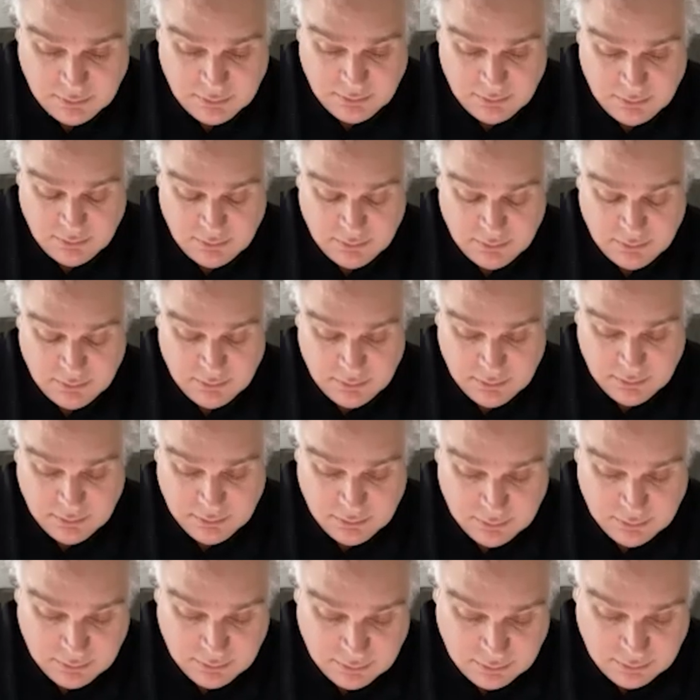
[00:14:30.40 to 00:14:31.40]

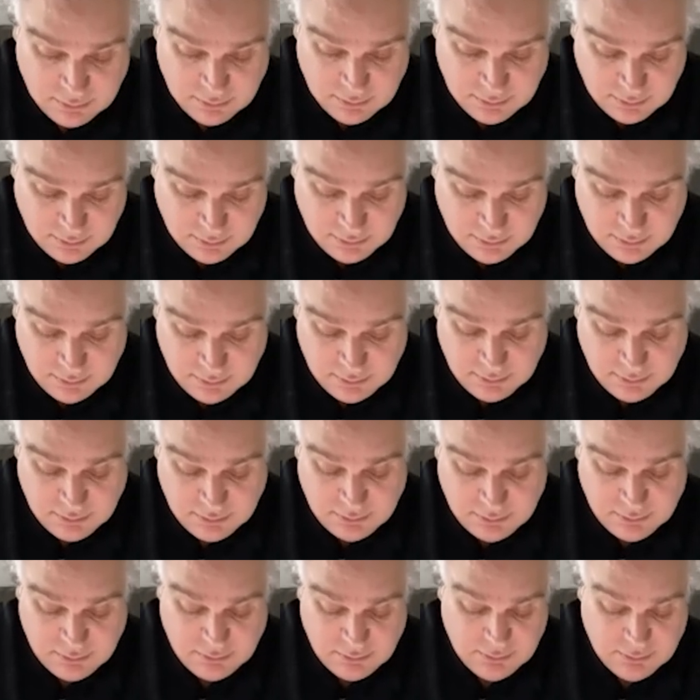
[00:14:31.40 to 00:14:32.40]

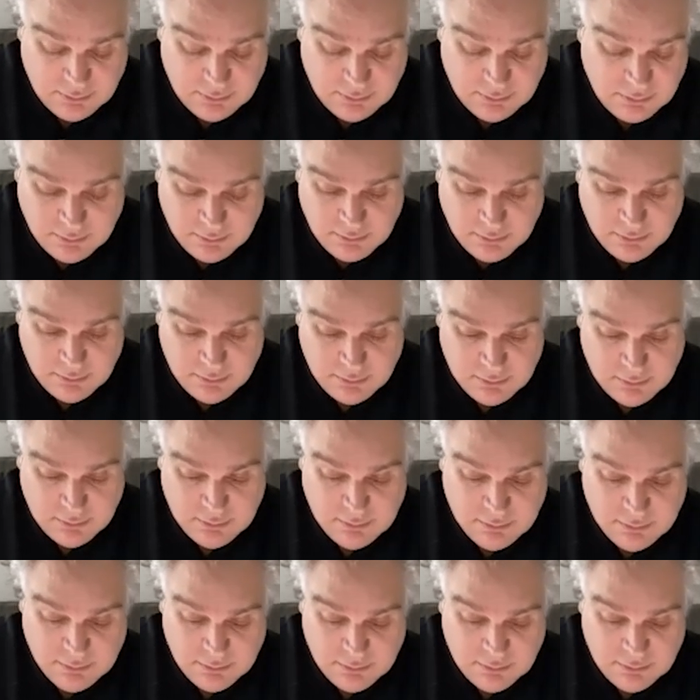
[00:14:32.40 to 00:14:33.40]

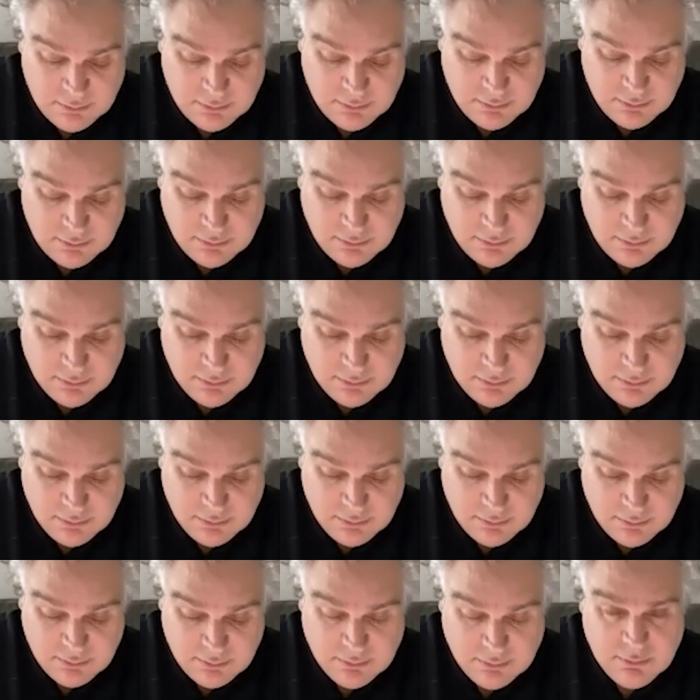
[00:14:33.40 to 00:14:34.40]

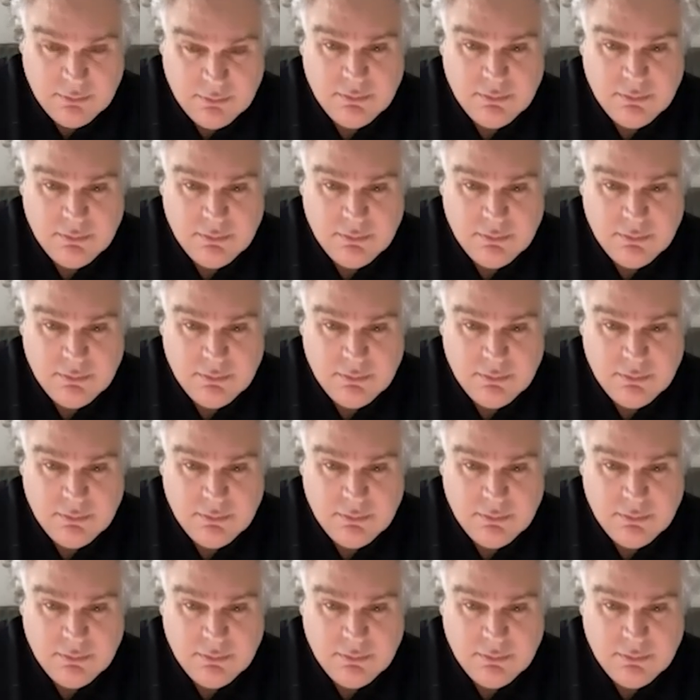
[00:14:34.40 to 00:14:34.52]
This person isn't speaking.